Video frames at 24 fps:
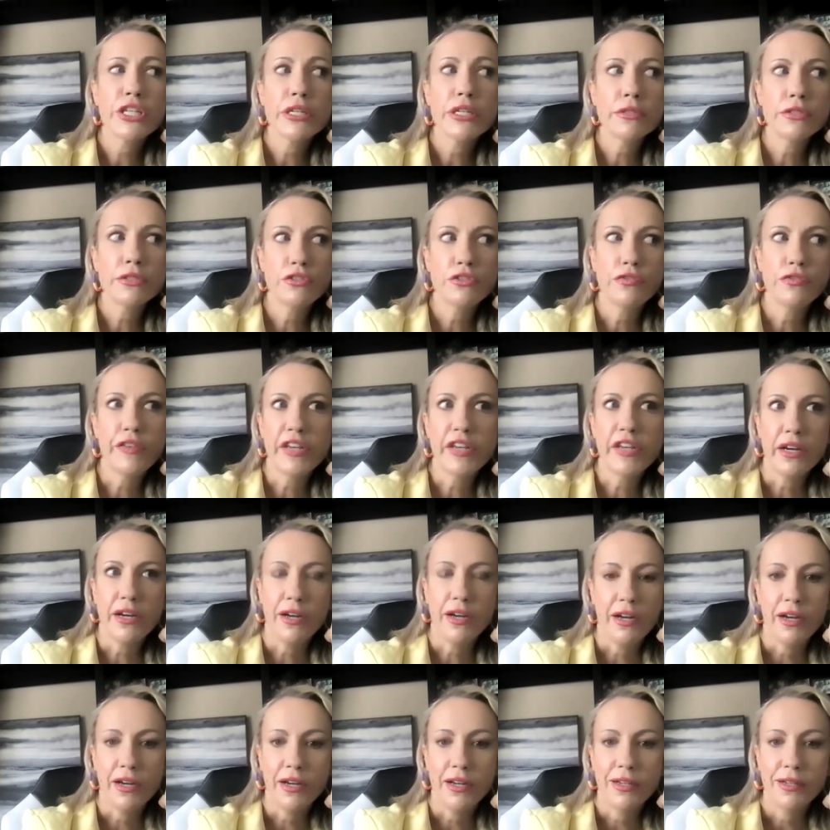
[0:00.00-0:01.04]
huge
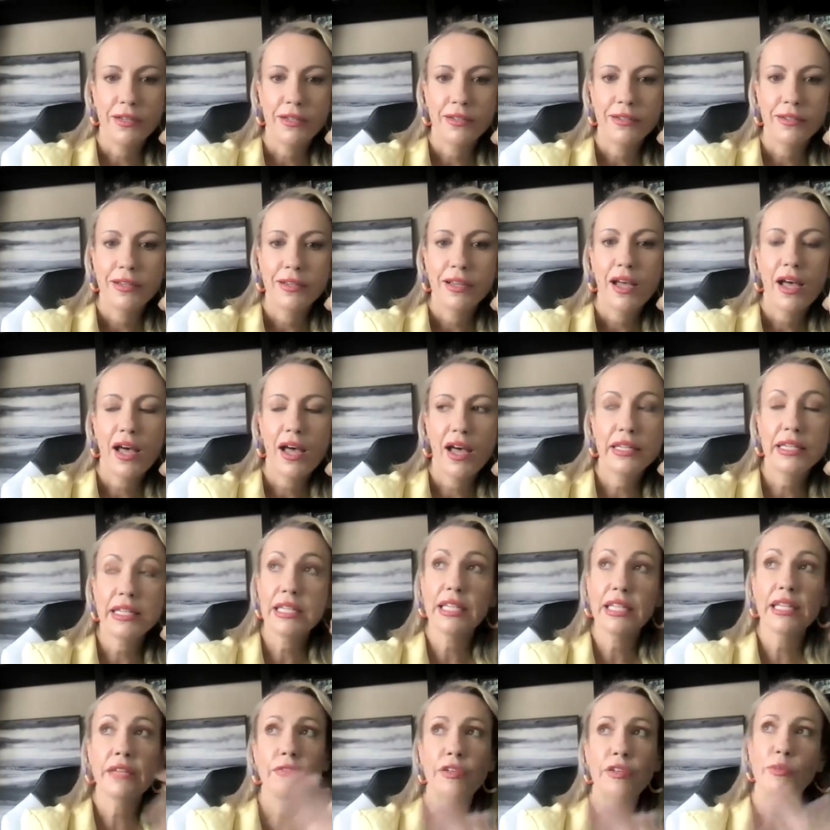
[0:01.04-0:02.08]
fear,
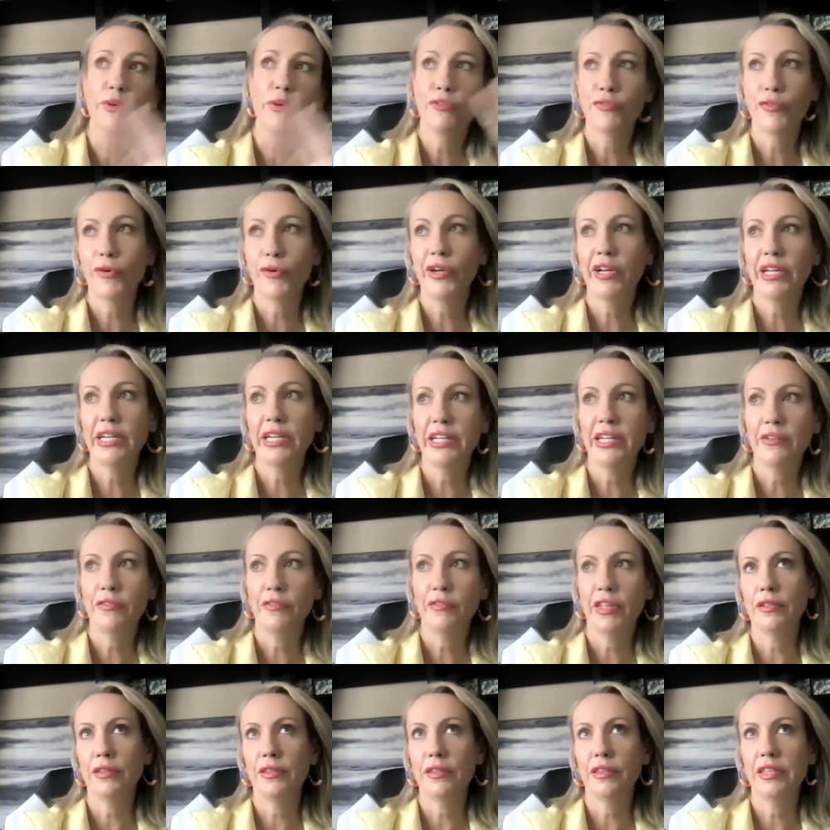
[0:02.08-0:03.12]
even before any of
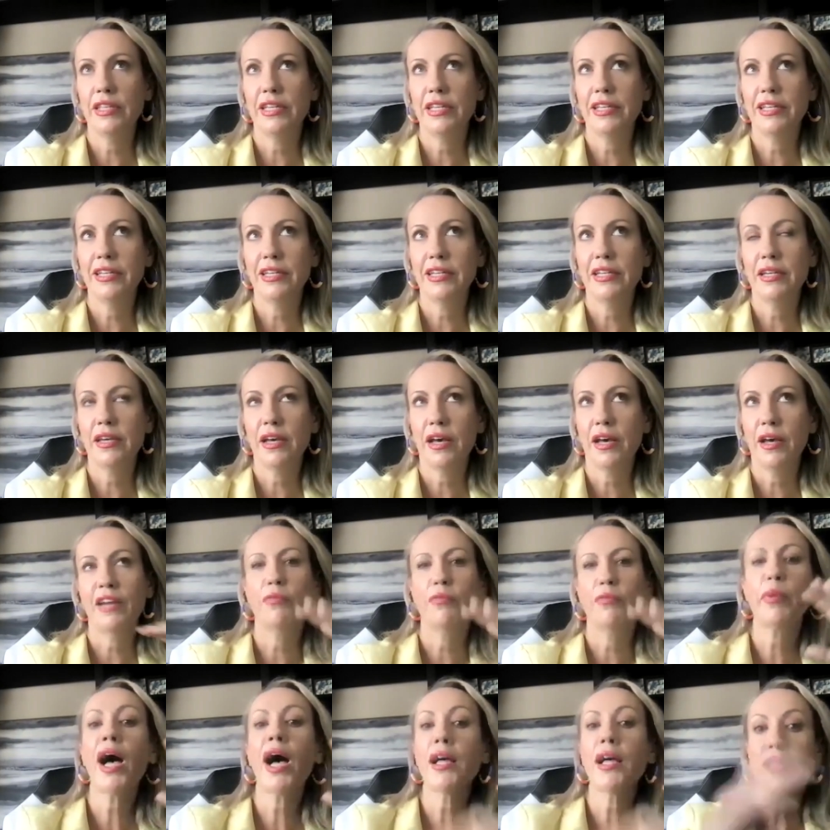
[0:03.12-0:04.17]
the kind
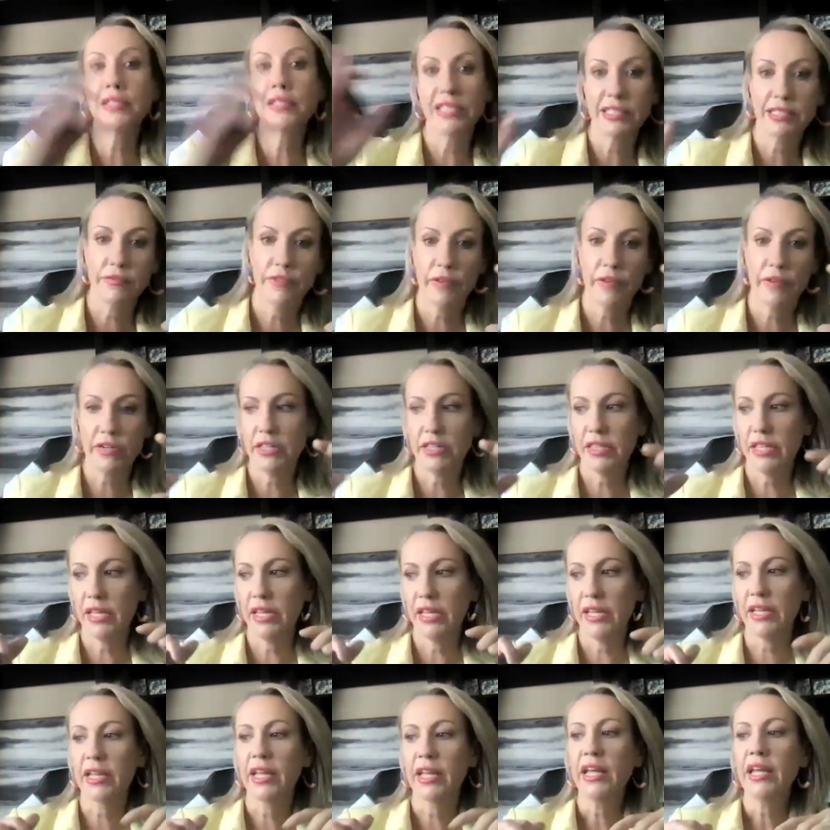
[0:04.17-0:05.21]
of politics of
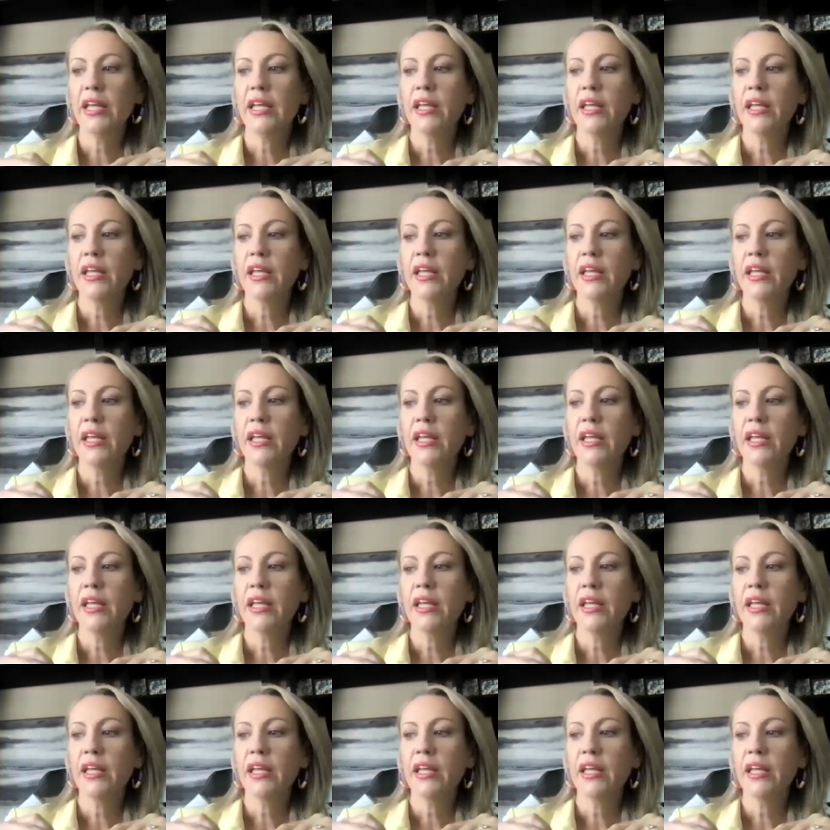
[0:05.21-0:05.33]
everything,